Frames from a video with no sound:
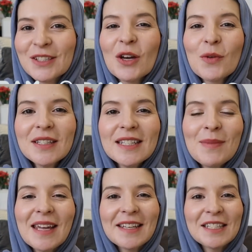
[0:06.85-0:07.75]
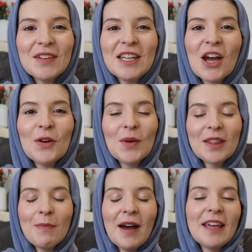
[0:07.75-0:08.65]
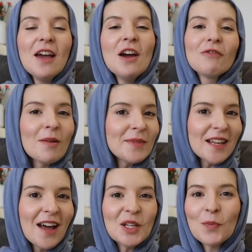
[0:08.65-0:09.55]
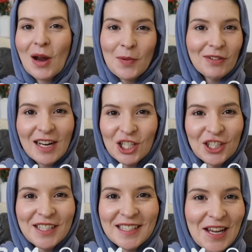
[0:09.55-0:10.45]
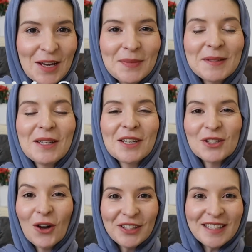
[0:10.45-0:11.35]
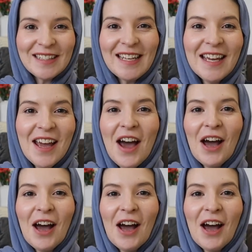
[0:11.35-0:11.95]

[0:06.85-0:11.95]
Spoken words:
so I wanted to make this video with my Ramadan preparation tips because honestly,